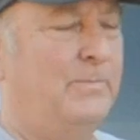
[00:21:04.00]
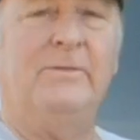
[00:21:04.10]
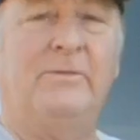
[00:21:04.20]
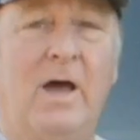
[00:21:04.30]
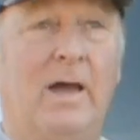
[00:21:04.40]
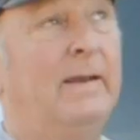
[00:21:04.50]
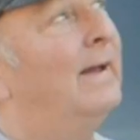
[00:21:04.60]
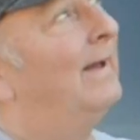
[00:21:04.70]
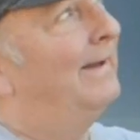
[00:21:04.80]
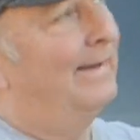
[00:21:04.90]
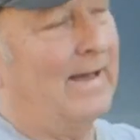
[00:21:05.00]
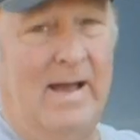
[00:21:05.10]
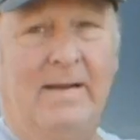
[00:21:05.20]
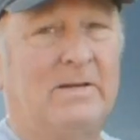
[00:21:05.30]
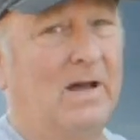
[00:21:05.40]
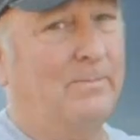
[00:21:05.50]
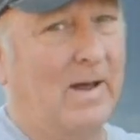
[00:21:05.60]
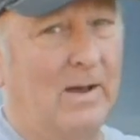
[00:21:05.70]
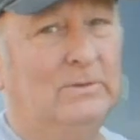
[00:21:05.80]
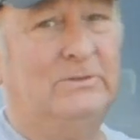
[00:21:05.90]
But if not, high top
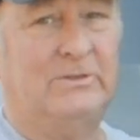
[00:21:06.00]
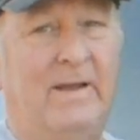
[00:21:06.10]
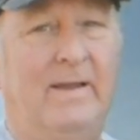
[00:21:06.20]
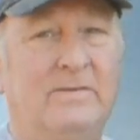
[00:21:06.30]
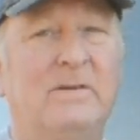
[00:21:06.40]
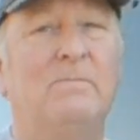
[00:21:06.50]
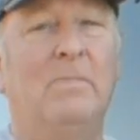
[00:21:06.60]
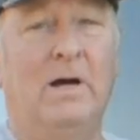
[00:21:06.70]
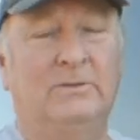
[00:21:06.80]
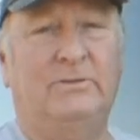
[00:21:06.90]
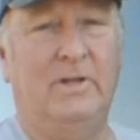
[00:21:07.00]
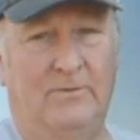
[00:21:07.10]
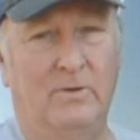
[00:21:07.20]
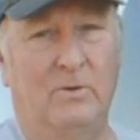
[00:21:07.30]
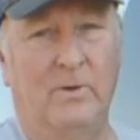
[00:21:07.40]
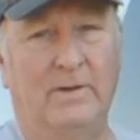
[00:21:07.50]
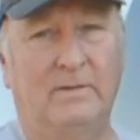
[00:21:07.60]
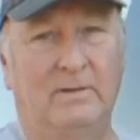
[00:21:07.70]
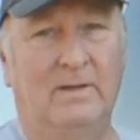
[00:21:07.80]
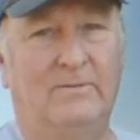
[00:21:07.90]
I would say is a must if you're going
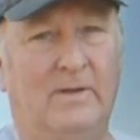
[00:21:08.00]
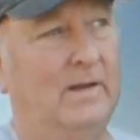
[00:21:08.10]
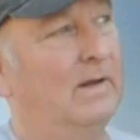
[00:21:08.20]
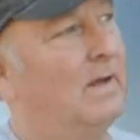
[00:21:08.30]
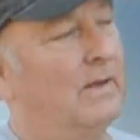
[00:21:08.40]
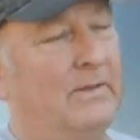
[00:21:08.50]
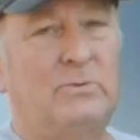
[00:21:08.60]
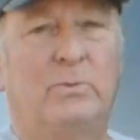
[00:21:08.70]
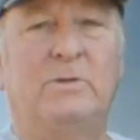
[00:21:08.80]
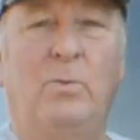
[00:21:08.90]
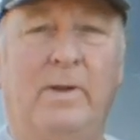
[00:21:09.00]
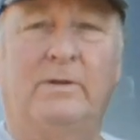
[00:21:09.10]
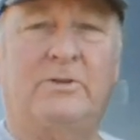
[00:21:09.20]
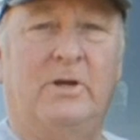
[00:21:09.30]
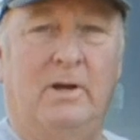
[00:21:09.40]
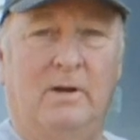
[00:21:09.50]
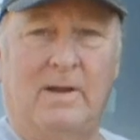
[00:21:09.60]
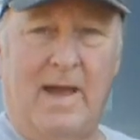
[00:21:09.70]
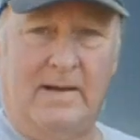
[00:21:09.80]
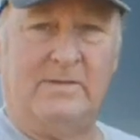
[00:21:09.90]
to live in it. This was a wheelchair
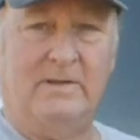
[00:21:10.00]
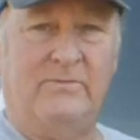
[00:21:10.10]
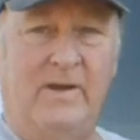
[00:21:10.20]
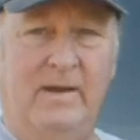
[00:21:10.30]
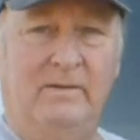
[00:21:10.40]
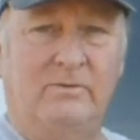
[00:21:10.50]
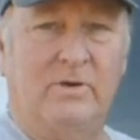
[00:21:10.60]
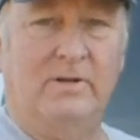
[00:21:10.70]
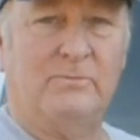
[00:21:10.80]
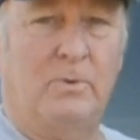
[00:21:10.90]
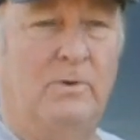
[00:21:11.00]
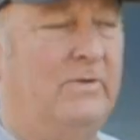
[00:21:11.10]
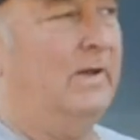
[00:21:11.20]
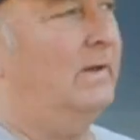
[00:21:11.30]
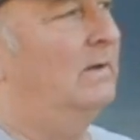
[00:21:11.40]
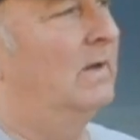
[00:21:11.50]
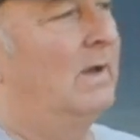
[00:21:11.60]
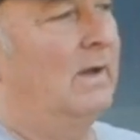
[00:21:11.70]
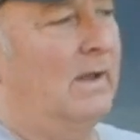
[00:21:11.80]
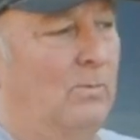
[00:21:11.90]
access van, a transport van.
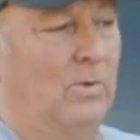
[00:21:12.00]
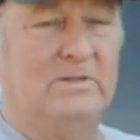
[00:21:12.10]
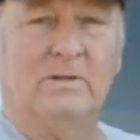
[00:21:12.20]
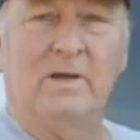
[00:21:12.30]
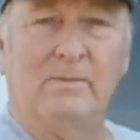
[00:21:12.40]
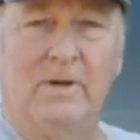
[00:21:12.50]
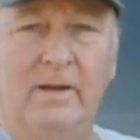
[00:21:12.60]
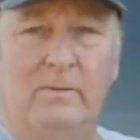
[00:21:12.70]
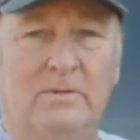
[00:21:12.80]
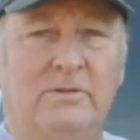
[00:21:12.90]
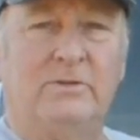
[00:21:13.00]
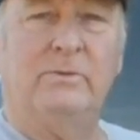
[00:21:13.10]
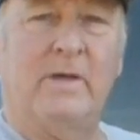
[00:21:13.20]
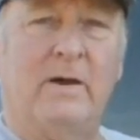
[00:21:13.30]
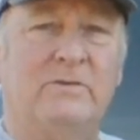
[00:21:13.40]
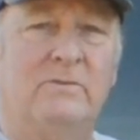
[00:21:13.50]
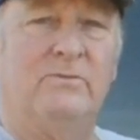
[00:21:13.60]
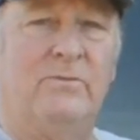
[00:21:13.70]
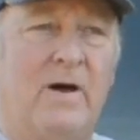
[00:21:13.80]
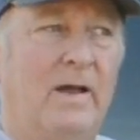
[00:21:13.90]
It wasn't a lot of money. It was a
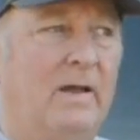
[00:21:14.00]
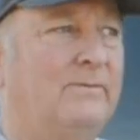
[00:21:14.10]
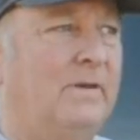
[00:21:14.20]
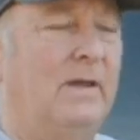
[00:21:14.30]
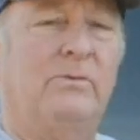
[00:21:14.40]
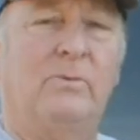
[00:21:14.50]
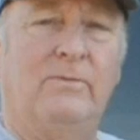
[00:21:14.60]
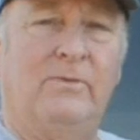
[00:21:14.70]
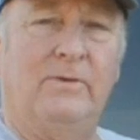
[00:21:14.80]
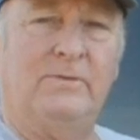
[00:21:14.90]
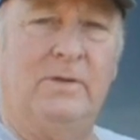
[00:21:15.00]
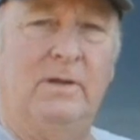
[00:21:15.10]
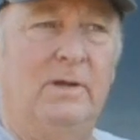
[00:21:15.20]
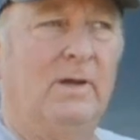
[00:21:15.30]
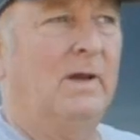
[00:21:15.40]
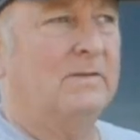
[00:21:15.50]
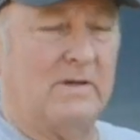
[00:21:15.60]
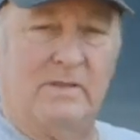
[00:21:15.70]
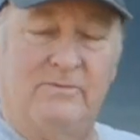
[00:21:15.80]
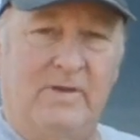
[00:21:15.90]
2005 E350. It's
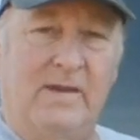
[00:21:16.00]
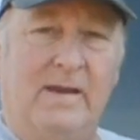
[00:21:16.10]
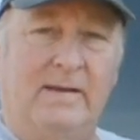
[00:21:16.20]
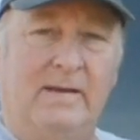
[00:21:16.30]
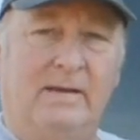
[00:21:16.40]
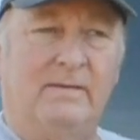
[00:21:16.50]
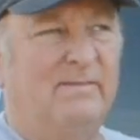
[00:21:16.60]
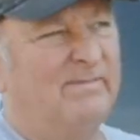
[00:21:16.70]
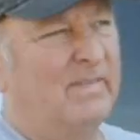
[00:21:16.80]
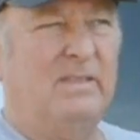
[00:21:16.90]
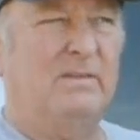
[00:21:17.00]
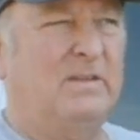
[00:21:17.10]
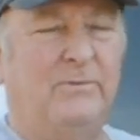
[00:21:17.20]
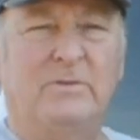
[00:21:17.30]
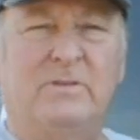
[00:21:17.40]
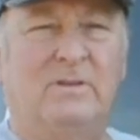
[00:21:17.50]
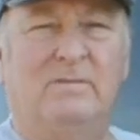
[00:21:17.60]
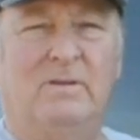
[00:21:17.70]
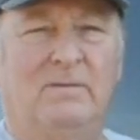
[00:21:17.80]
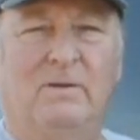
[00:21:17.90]
got the V8 in it. The difference in